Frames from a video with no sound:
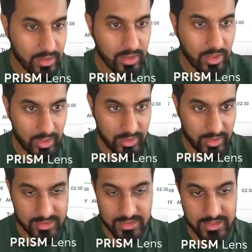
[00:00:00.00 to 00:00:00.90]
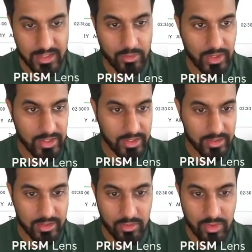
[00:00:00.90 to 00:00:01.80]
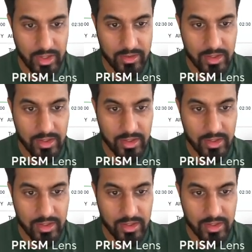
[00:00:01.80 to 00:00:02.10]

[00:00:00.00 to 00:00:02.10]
and that's exactly what I did, right?